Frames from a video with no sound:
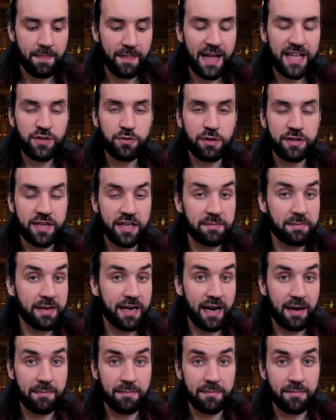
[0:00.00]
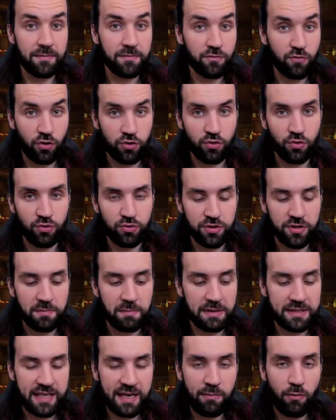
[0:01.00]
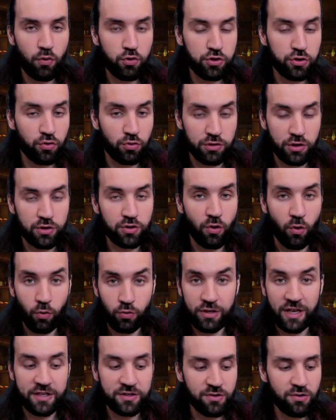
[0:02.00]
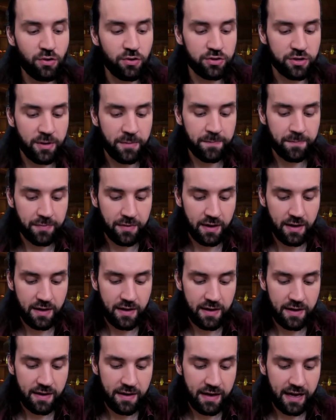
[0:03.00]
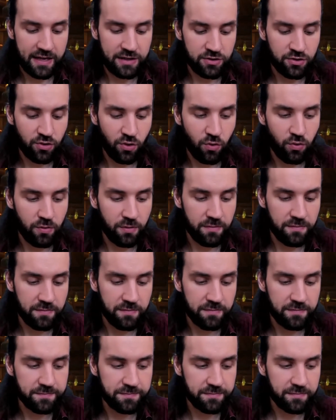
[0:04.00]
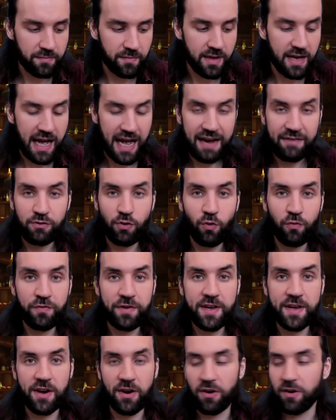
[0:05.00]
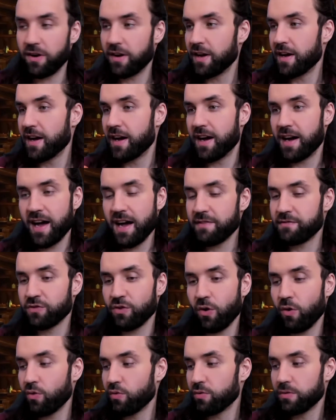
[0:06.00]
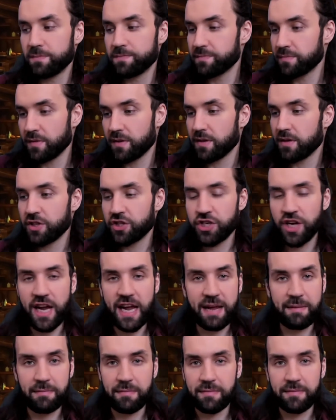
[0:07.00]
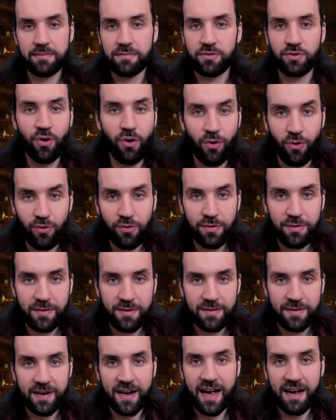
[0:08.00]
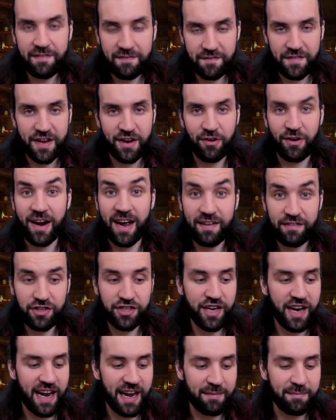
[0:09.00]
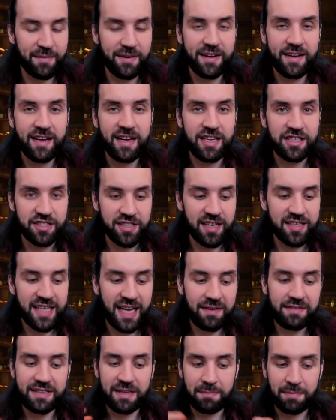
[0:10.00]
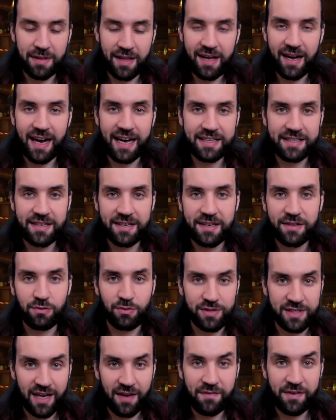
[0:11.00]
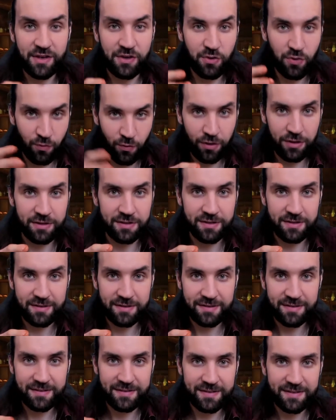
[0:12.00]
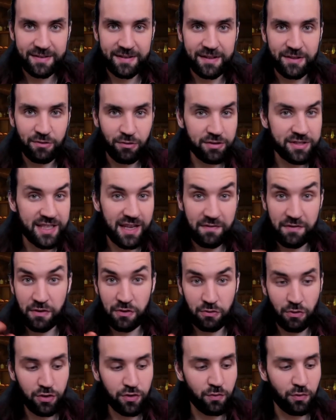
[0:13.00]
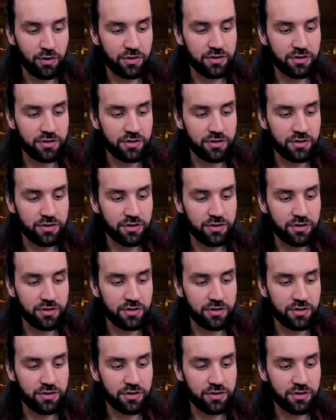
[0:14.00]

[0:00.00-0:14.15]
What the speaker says: that's when it can become not good. But emotion on its own is good. And so, have no fear, have no shame. No, have fear, have shame. Just have it applied to something you want, not something you don't